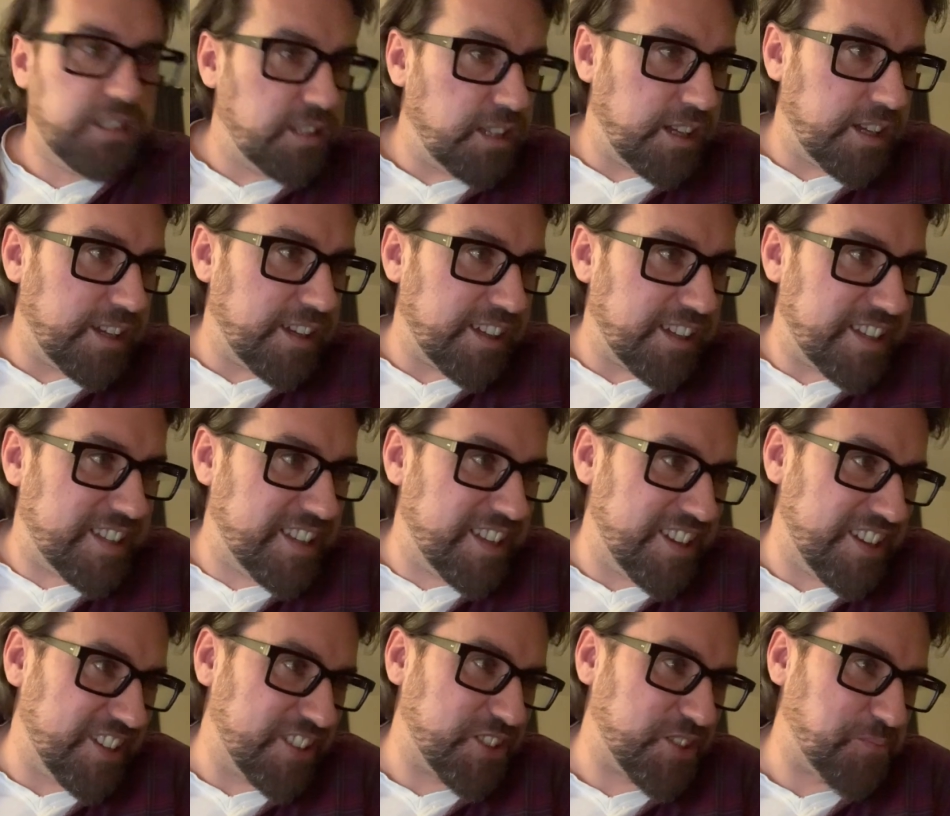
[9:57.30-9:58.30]
I
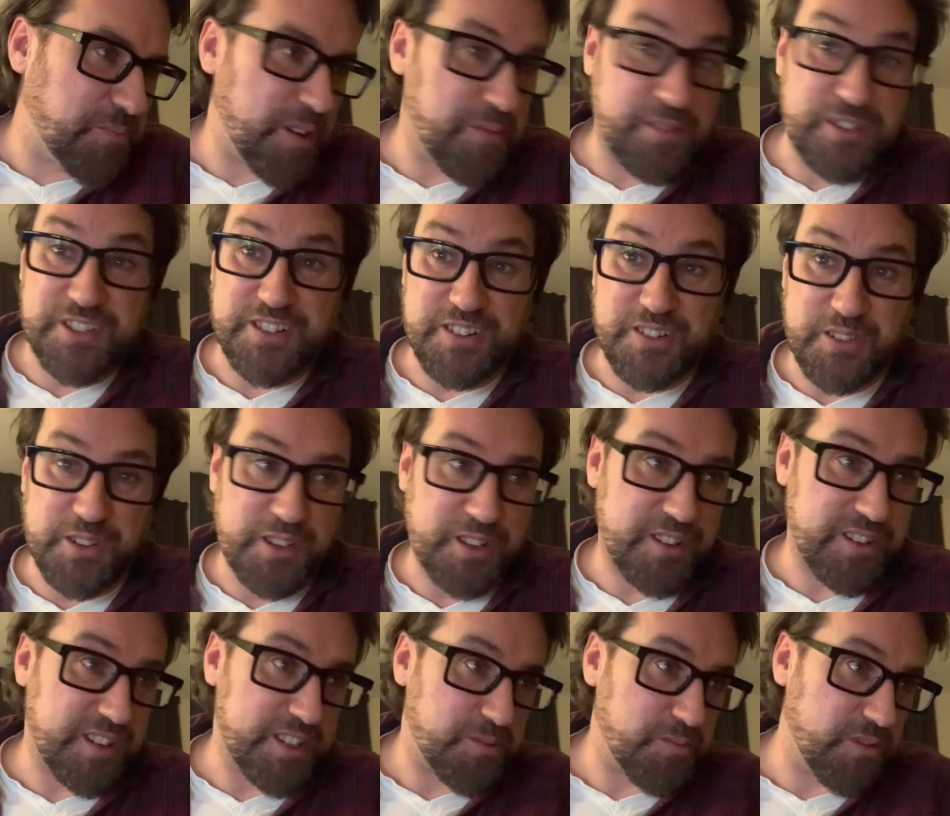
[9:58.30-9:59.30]
probably should have thought of
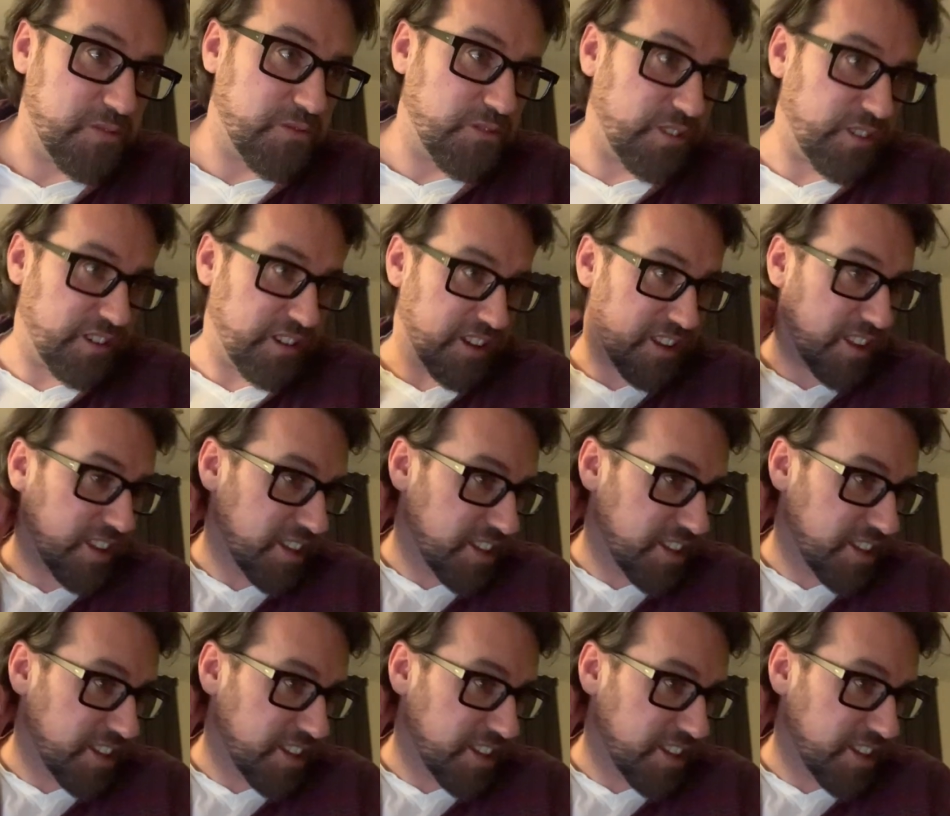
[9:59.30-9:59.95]
this before